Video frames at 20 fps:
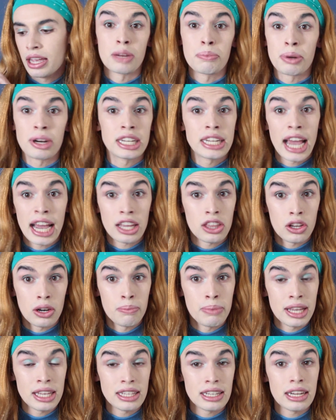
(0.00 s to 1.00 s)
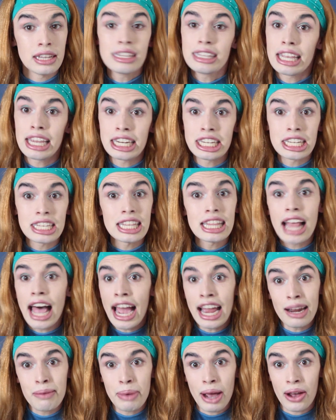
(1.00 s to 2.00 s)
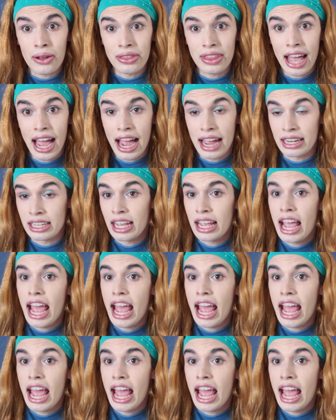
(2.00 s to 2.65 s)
To protect their business, they just lied about that.